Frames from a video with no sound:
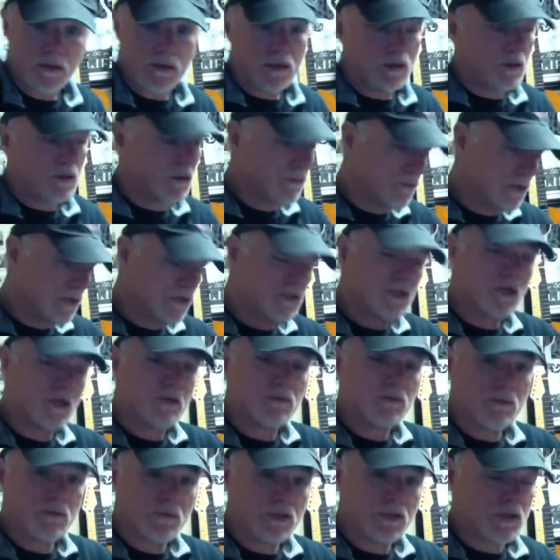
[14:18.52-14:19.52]

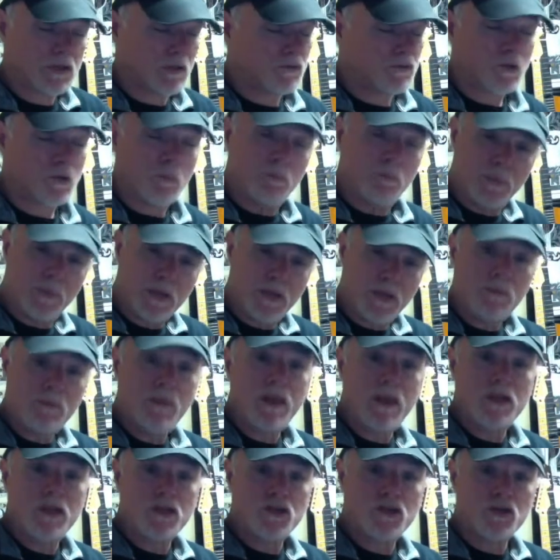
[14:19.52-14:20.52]
unresolved, unresolved. So B
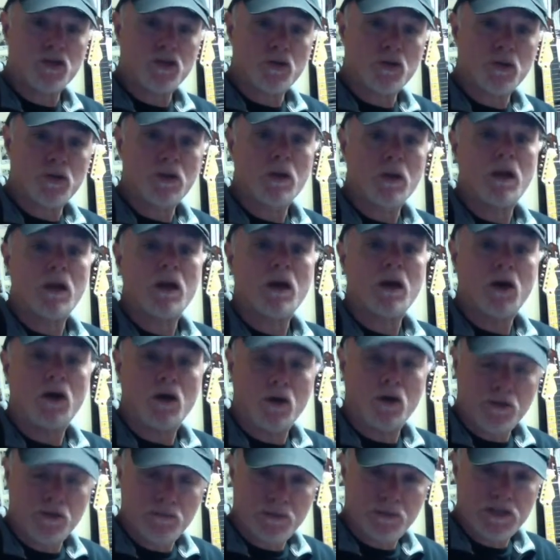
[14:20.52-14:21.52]
major,
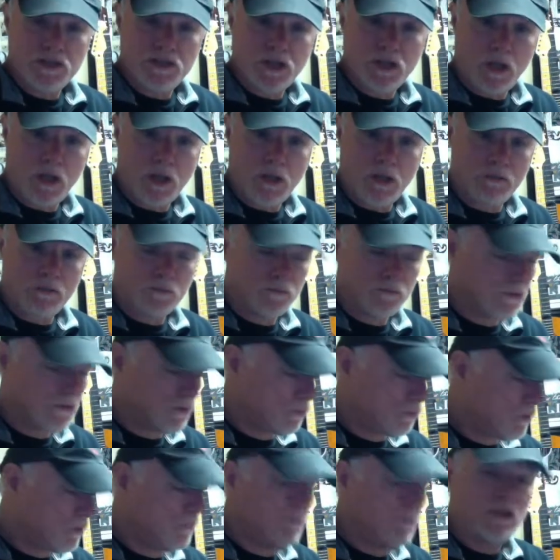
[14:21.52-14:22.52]
unresolved,
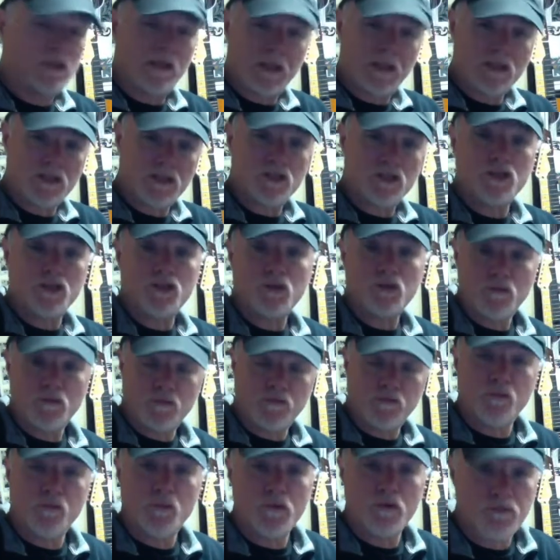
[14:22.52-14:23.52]
would be its 2,
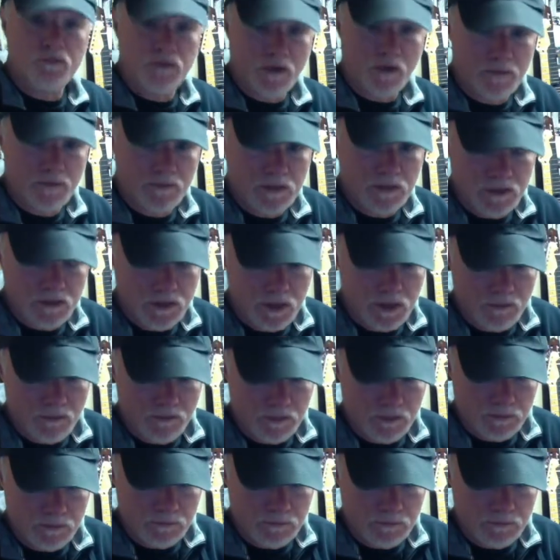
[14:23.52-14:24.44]
4, 5, and 7.